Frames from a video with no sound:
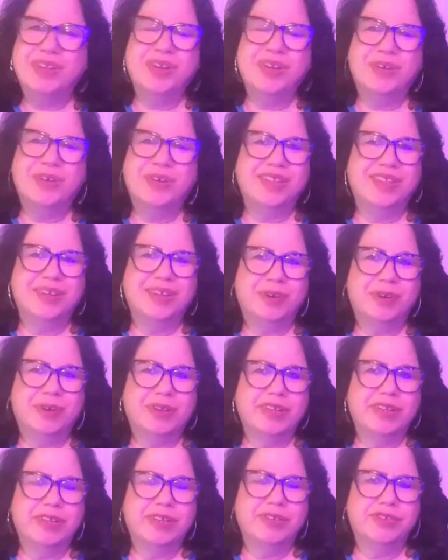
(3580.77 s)
what I think it
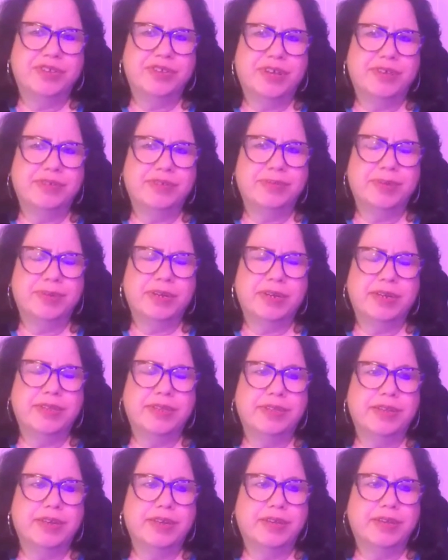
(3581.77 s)
partly is, Jasmine? I
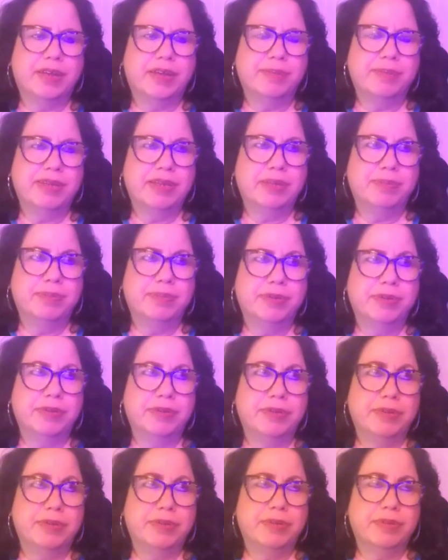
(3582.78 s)
think
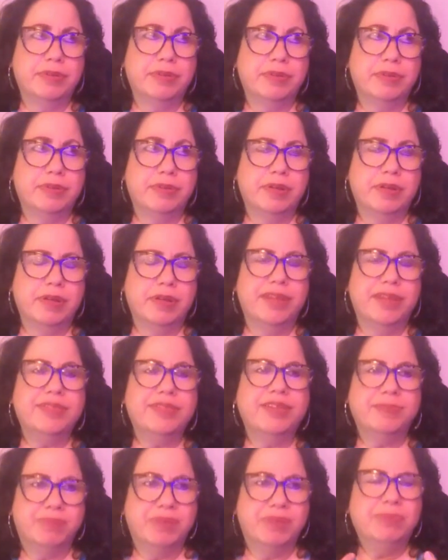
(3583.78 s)
people
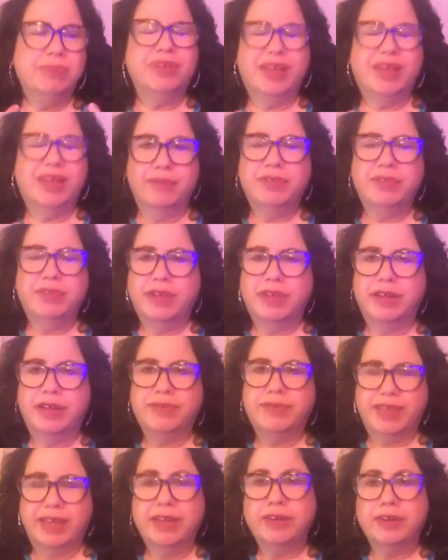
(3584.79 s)
have a lot of
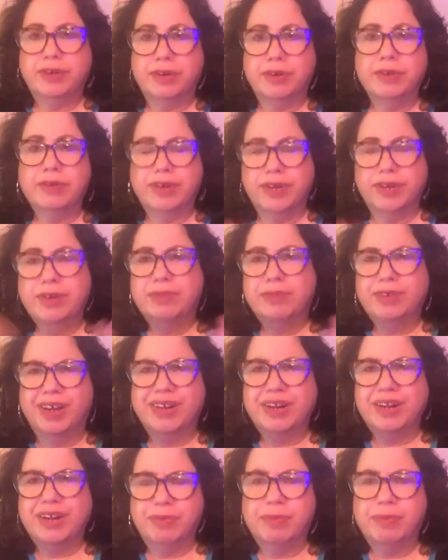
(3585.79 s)
anger. Not
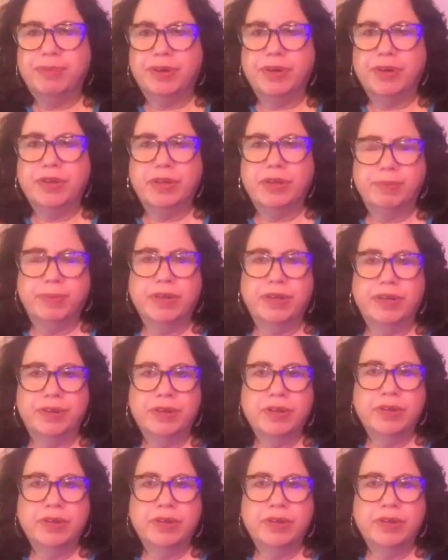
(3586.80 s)
everybody, but